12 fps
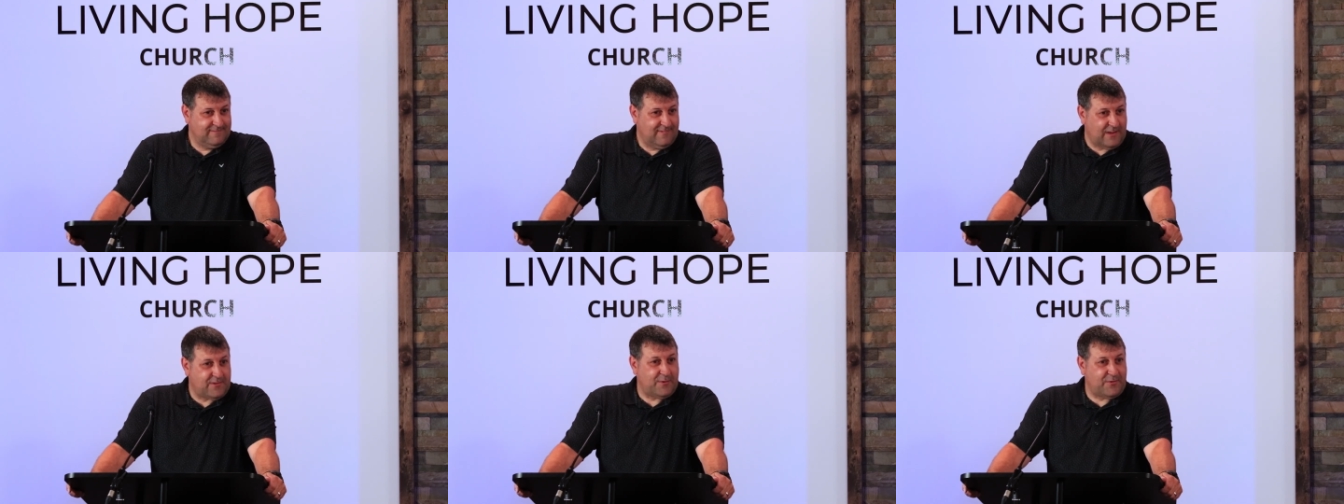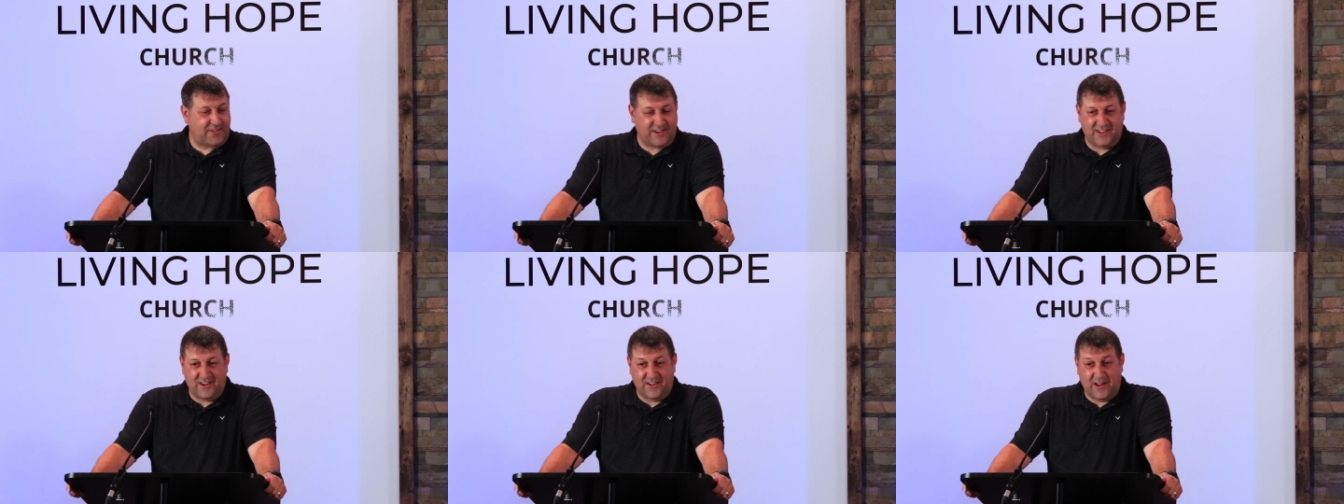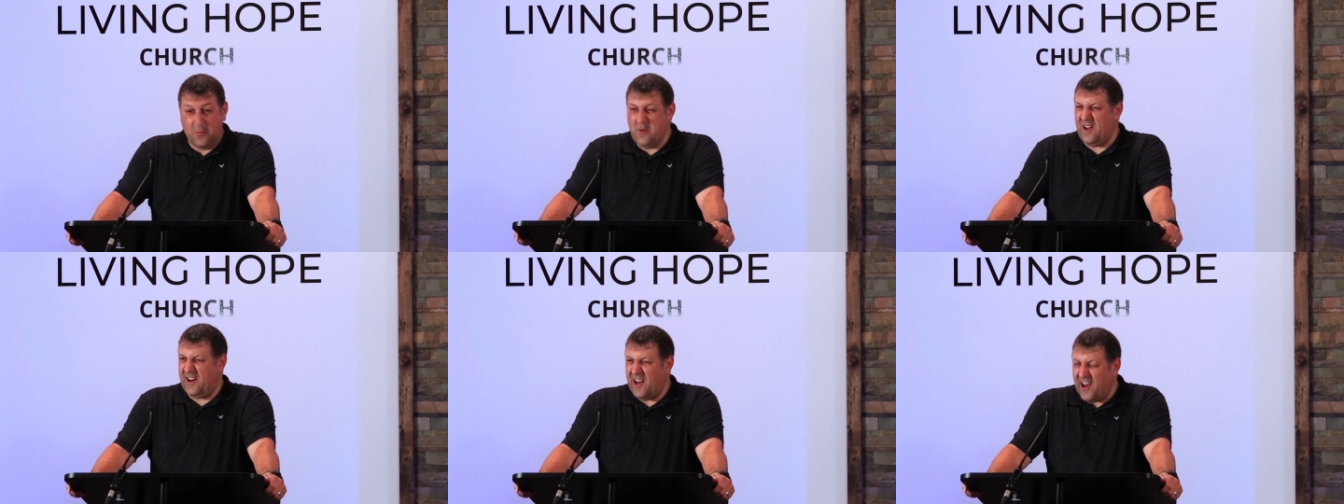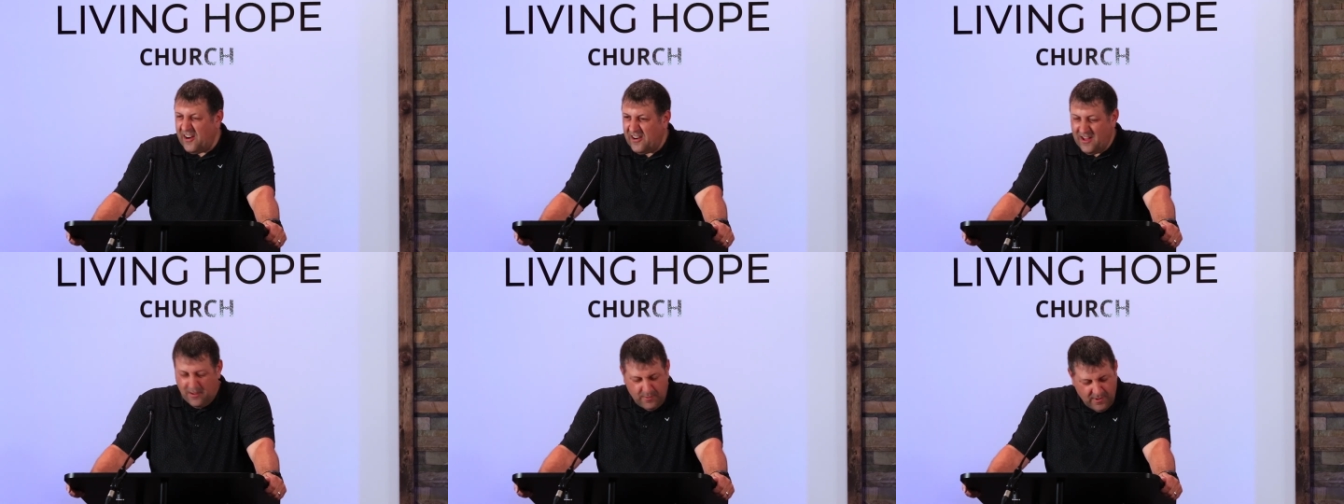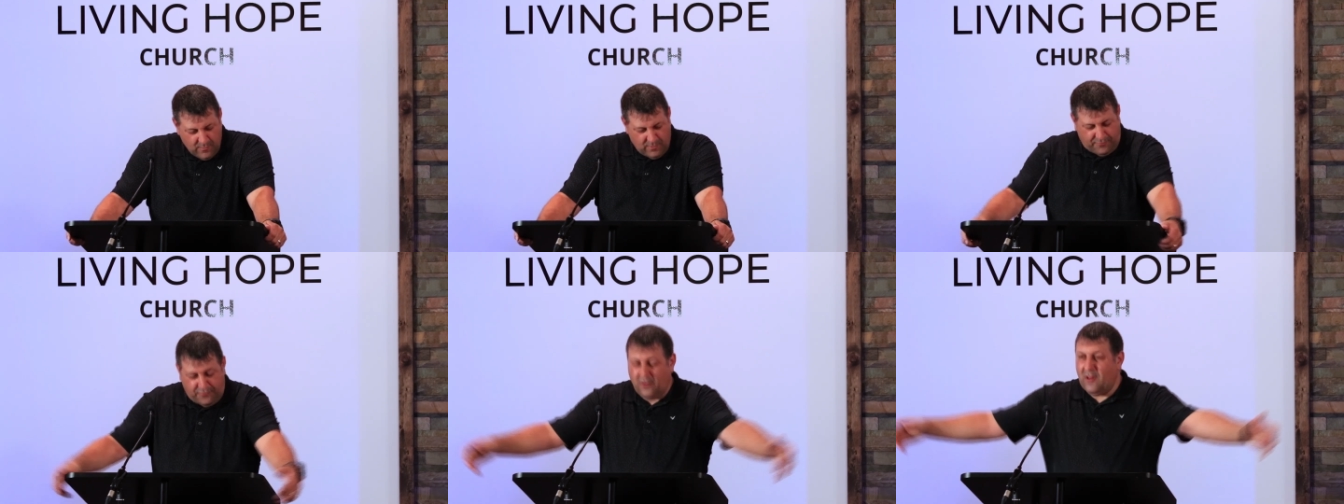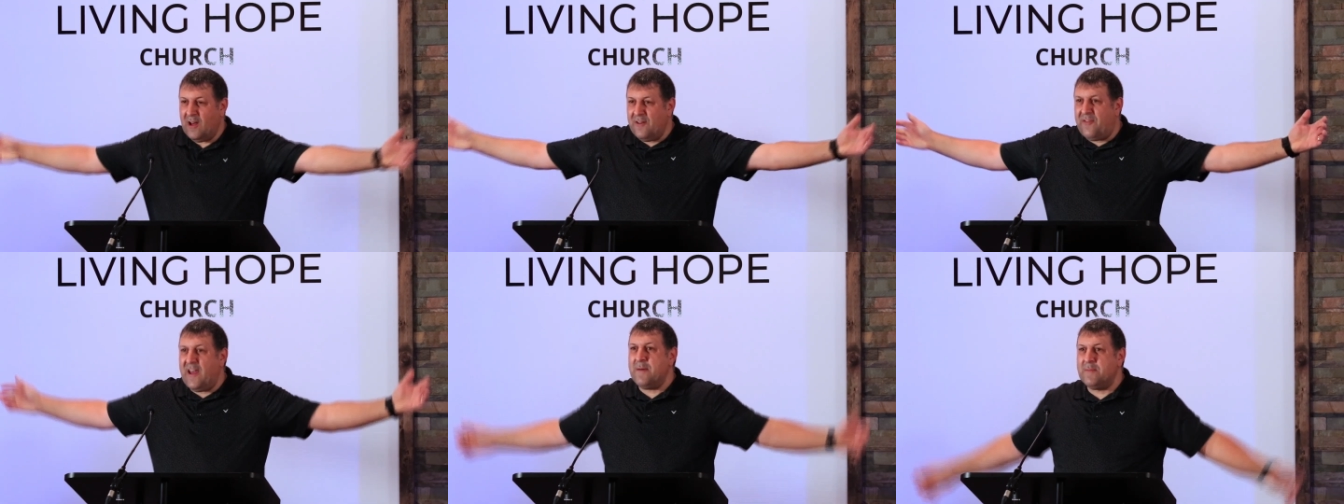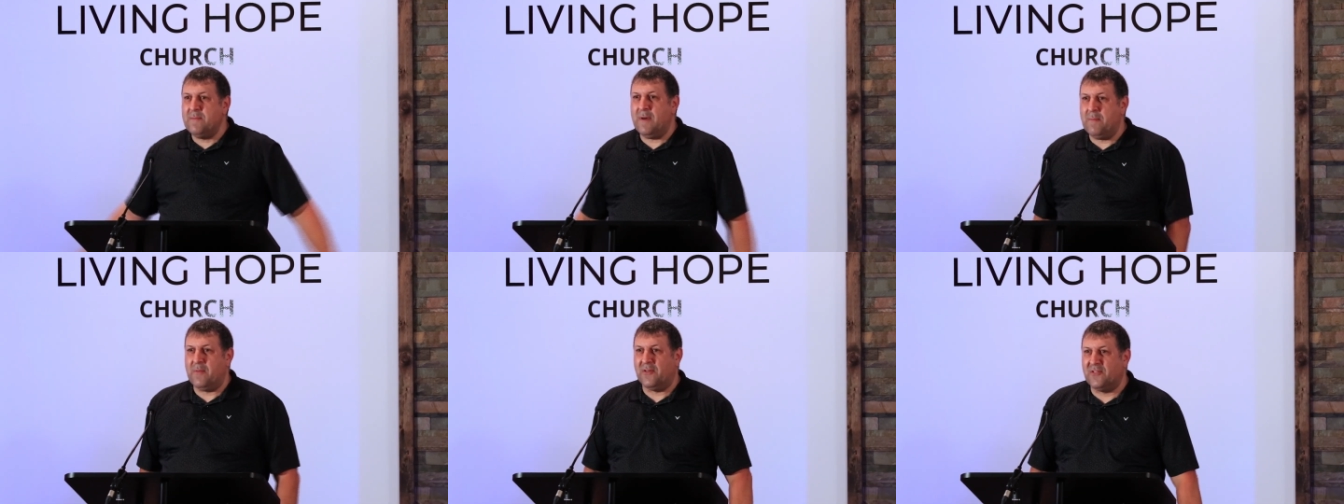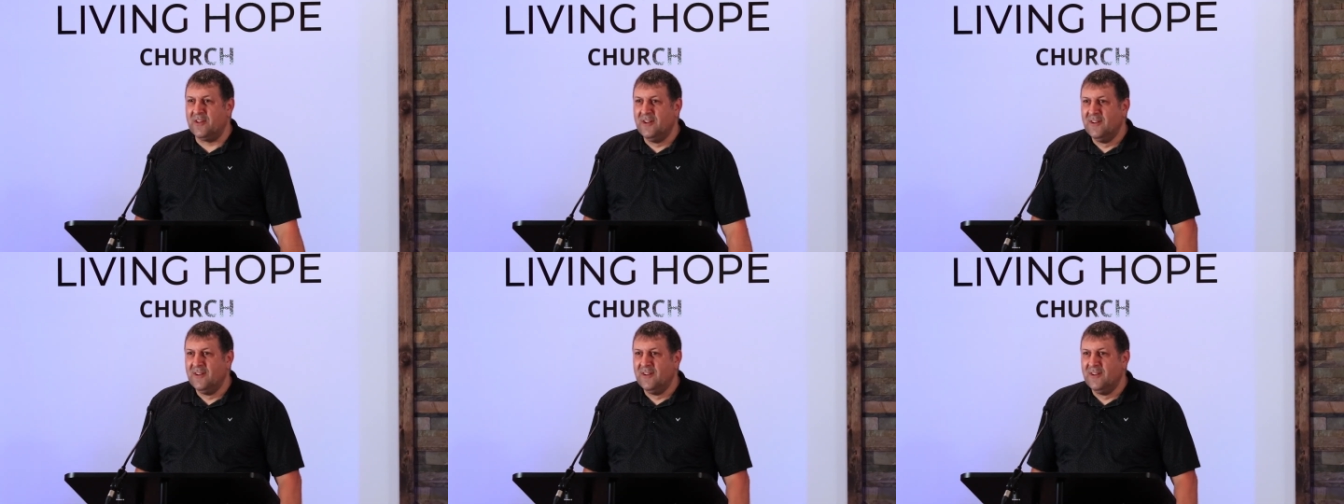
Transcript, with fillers: That's what I was thinking the other day. We're not hired help. We're full on family members.